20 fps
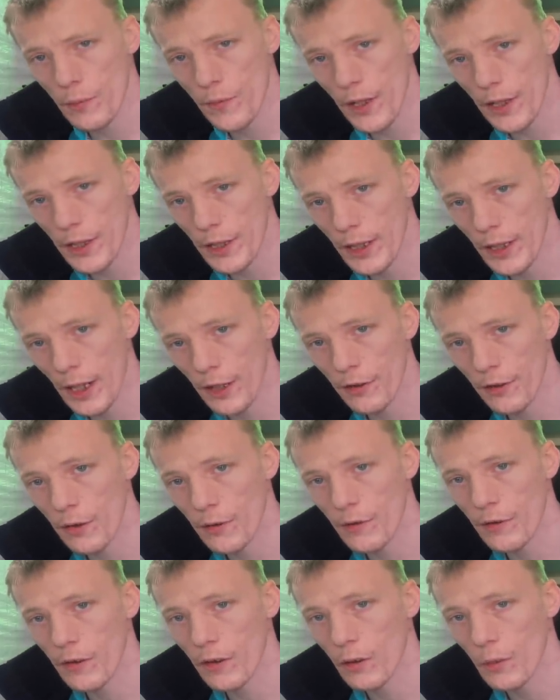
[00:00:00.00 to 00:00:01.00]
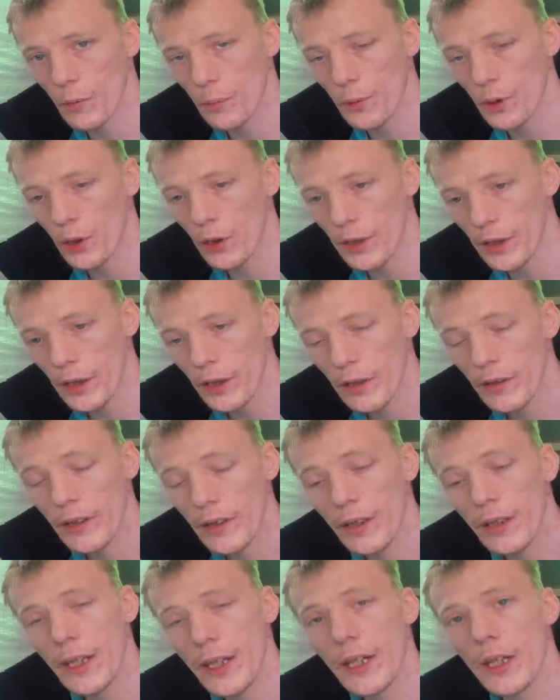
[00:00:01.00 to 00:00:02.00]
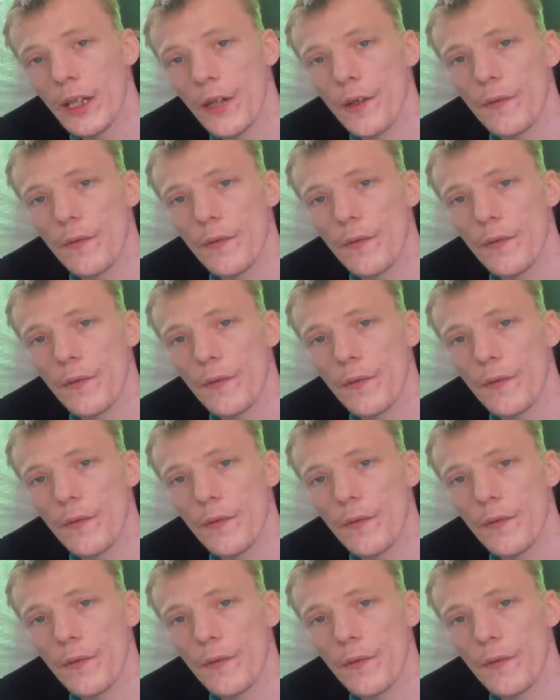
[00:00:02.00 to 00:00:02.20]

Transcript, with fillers: then you can do so by clicking on